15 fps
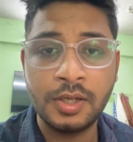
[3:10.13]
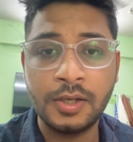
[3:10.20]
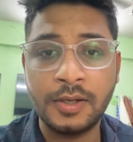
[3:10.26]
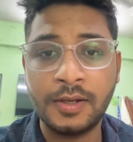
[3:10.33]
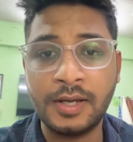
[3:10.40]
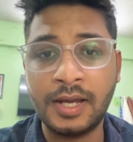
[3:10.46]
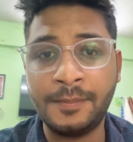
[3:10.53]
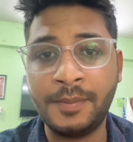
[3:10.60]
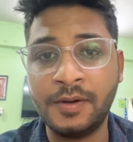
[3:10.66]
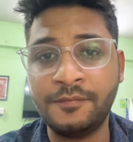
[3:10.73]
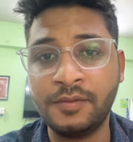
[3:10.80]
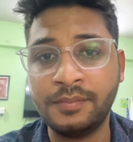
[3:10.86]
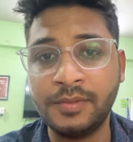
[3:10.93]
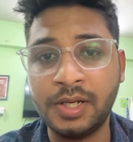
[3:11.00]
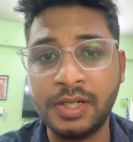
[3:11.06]
apart
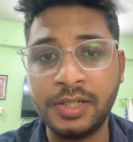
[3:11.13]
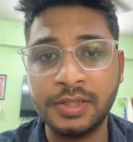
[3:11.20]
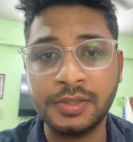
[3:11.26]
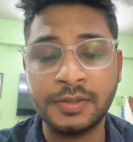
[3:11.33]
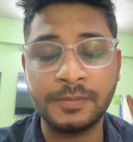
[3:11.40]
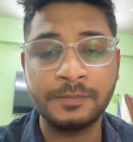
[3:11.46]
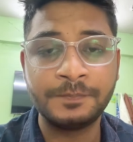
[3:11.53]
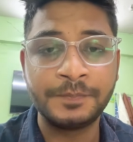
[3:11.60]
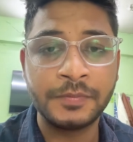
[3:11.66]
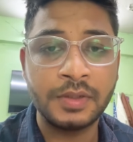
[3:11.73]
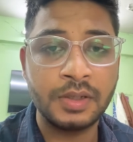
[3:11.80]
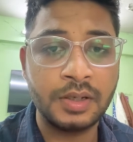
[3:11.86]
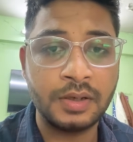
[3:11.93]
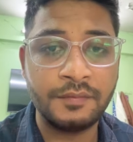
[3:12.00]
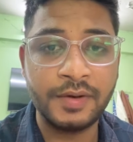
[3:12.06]
from that,
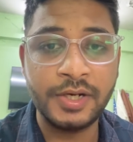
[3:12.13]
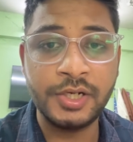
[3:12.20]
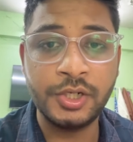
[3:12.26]
why